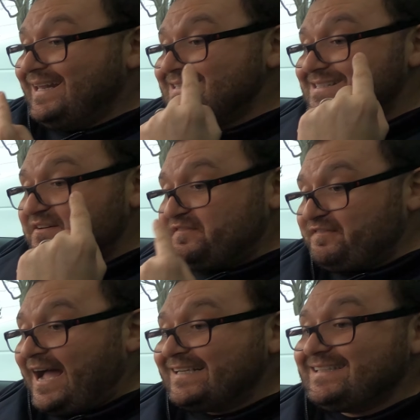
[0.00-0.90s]
and it's the
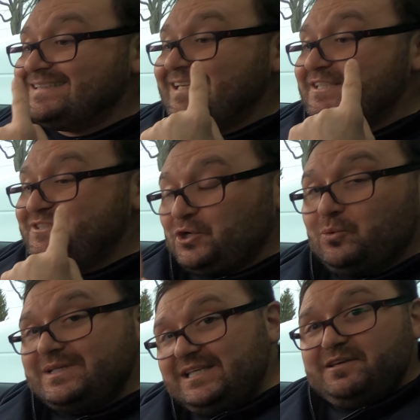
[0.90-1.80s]
fact that they
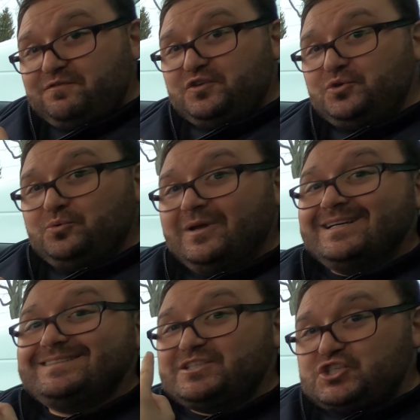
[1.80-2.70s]
don't give you
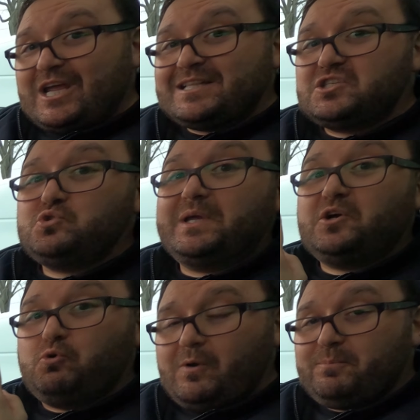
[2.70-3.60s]
the chance to
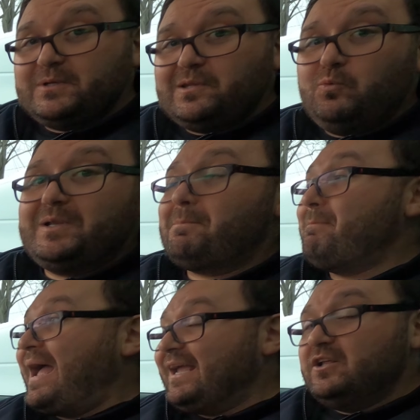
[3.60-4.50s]
equip it
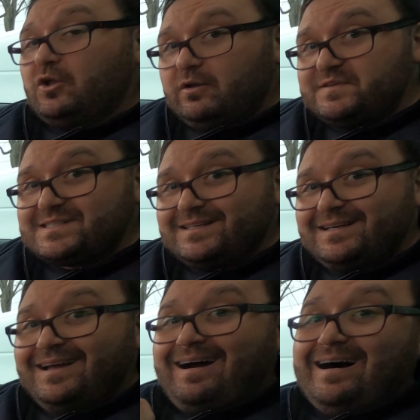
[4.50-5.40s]
with Bang &
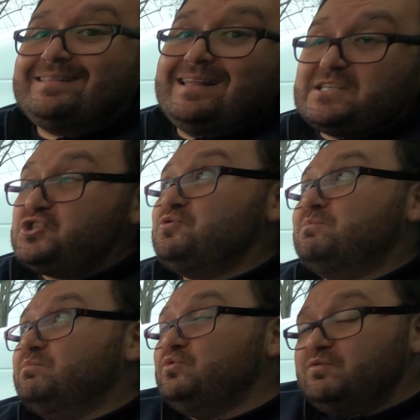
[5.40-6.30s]
Olufsen unless you
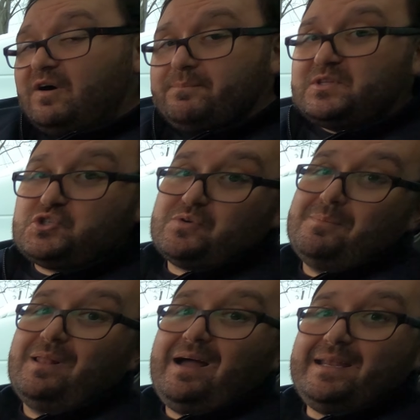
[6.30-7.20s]
move up the
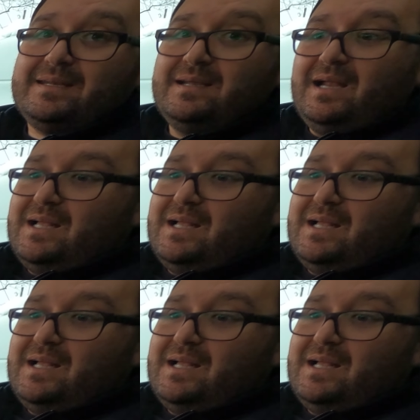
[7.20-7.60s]
trim line.